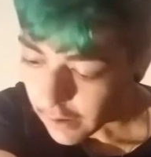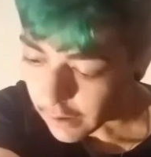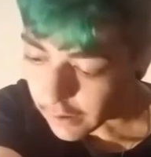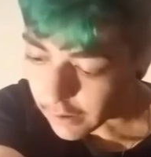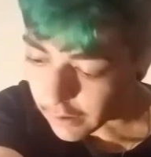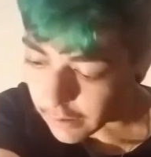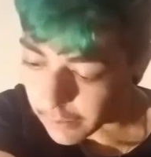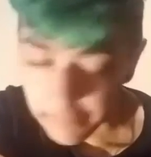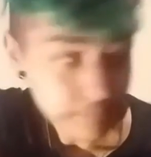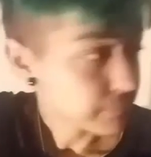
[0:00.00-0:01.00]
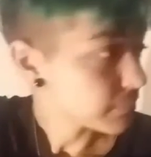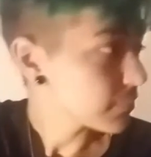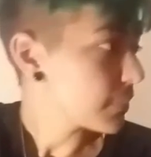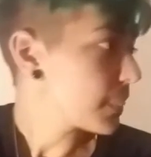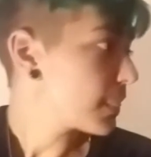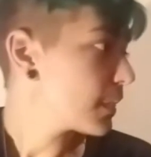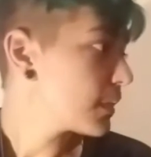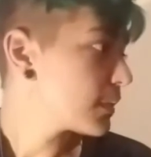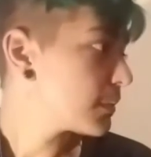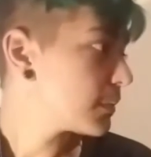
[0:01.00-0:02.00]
You better do that because, you know,